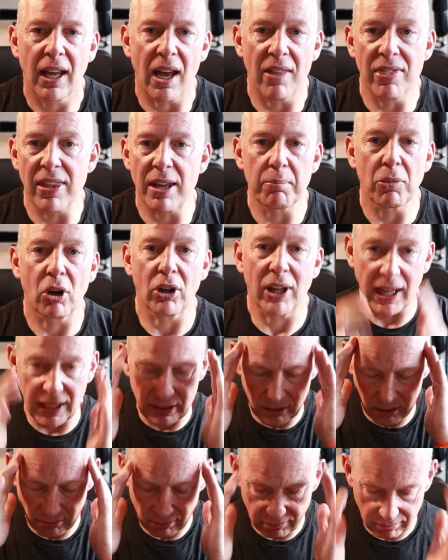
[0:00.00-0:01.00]
and then my
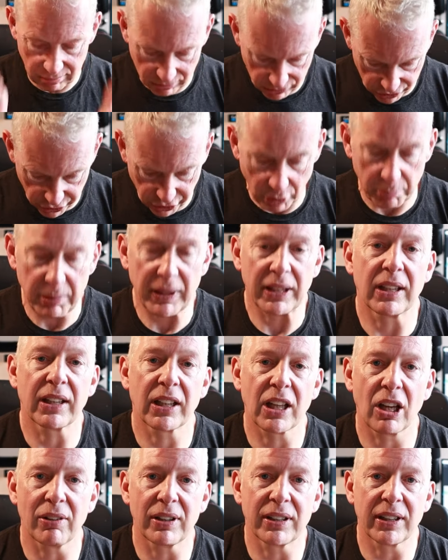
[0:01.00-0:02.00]
head dropping
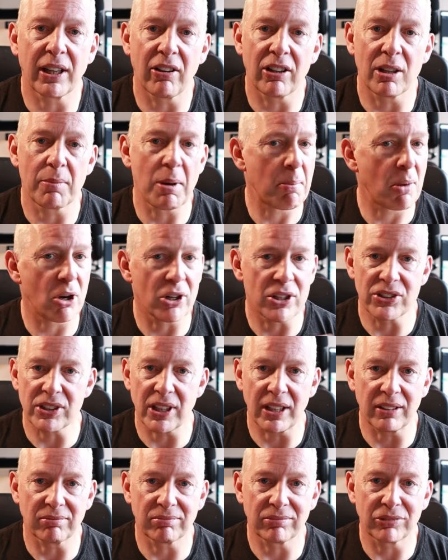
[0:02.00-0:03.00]
and going down and my
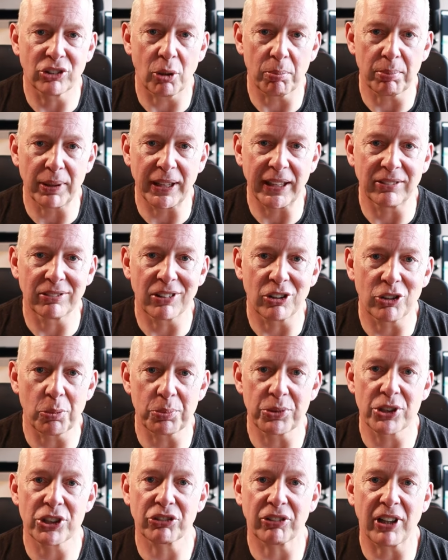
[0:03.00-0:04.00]
mindset not being
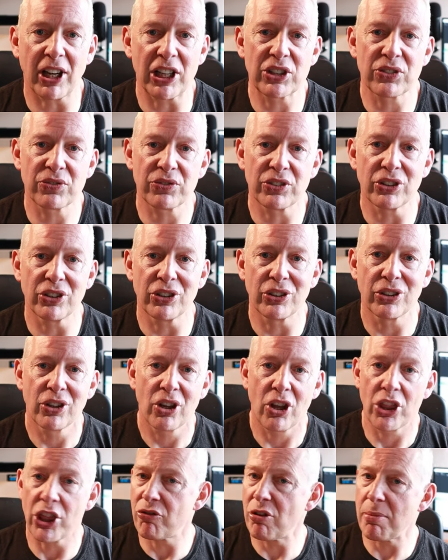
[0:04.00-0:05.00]
up to scratch for
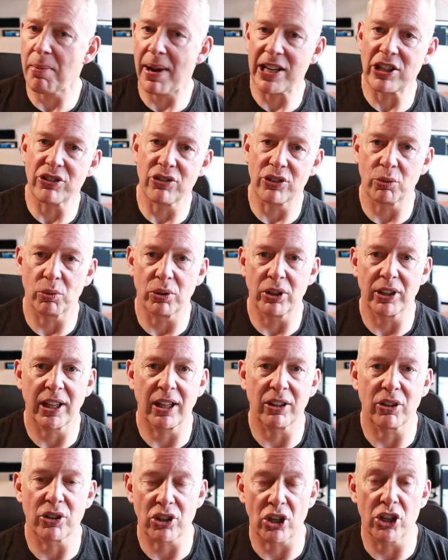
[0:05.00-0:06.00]
the remainder of the
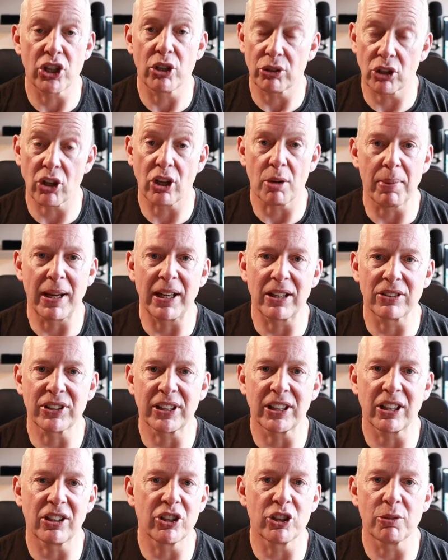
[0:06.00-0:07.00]
workout because I knew I'd got a
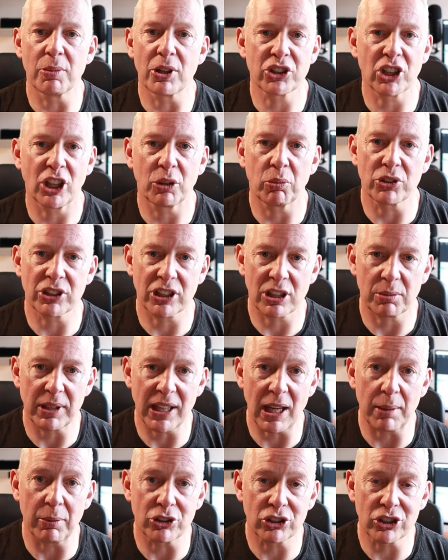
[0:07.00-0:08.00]
penalty and I knew my time wasn't going
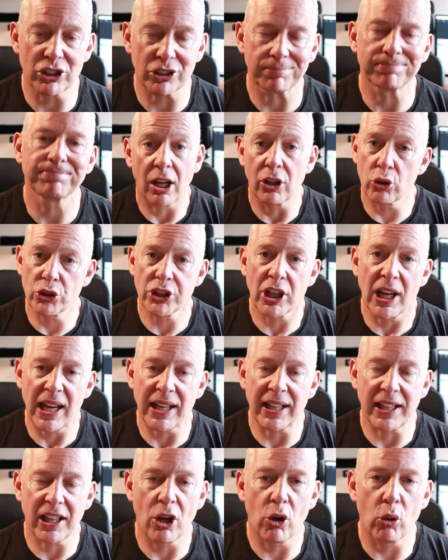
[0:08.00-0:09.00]
to be that much good. I also
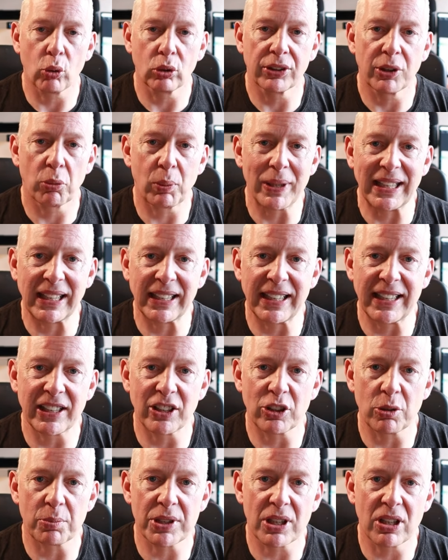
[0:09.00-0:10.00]
had a cold the week
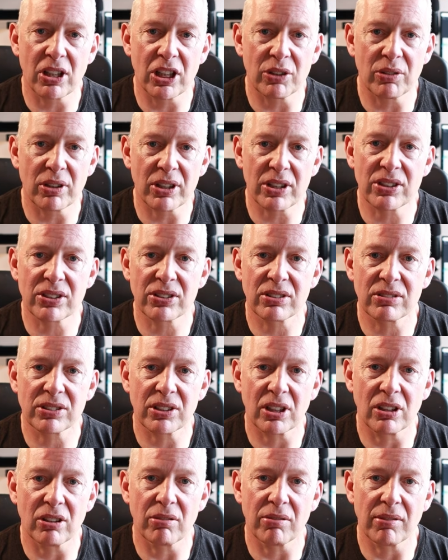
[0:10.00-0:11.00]
leading up to Hyrox,
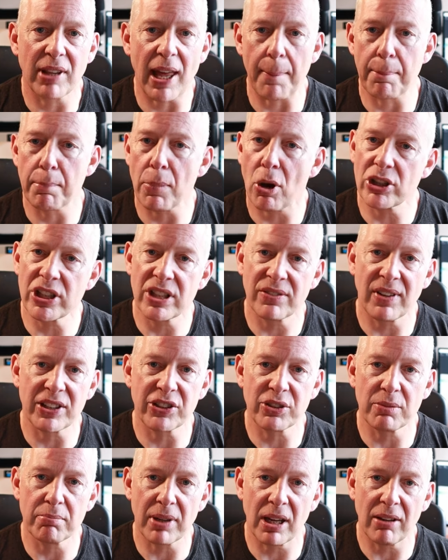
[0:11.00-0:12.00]
so that might have
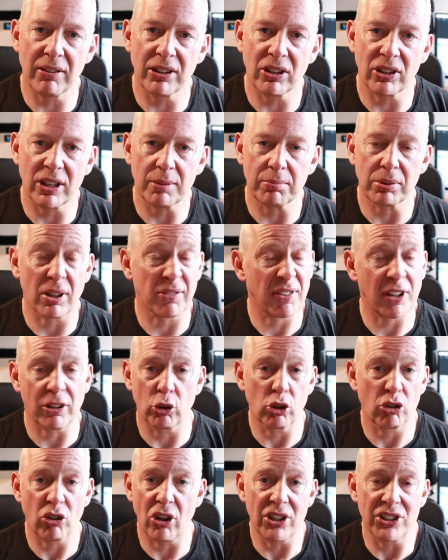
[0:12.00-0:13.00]
had some bearing on it, but I
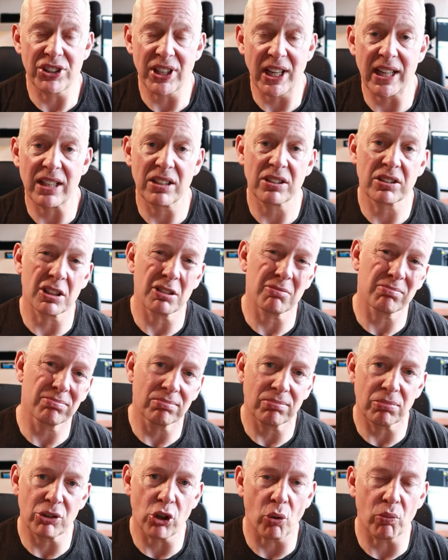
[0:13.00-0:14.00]
felt all right in the day, so
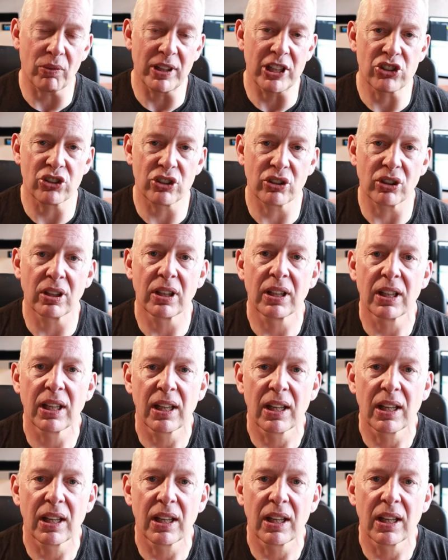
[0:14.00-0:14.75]
we're not really sure.